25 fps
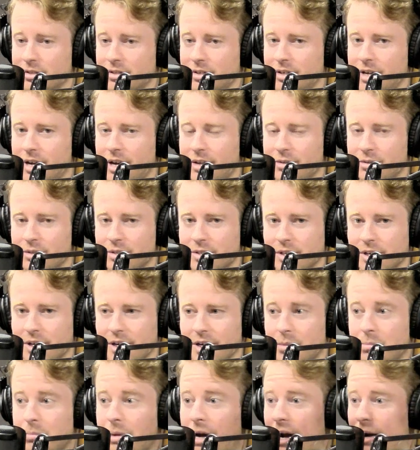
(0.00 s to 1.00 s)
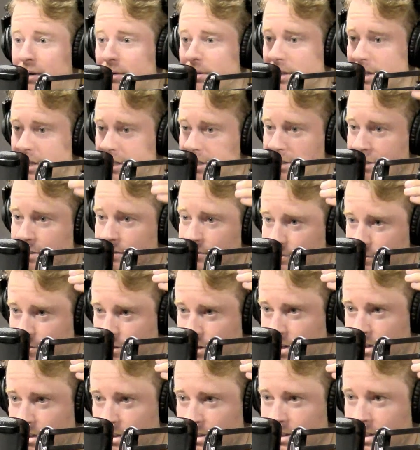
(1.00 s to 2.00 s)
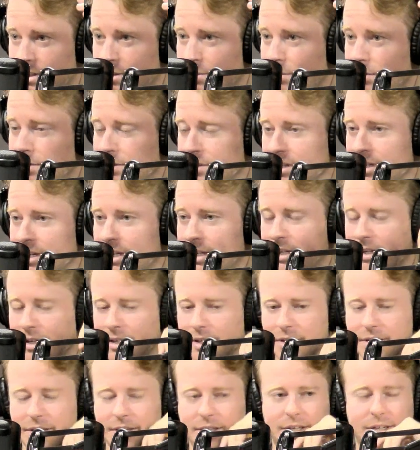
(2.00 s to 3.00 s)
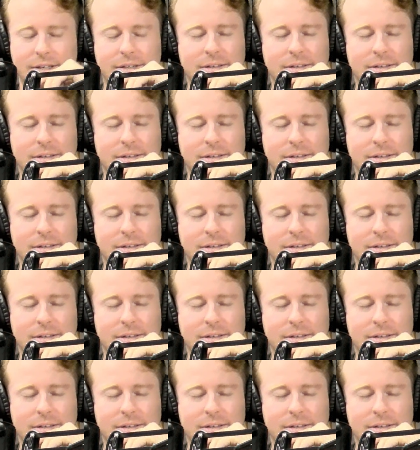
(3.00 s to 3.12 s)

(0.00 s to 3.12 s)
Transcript: either side, power lines in front. It was like a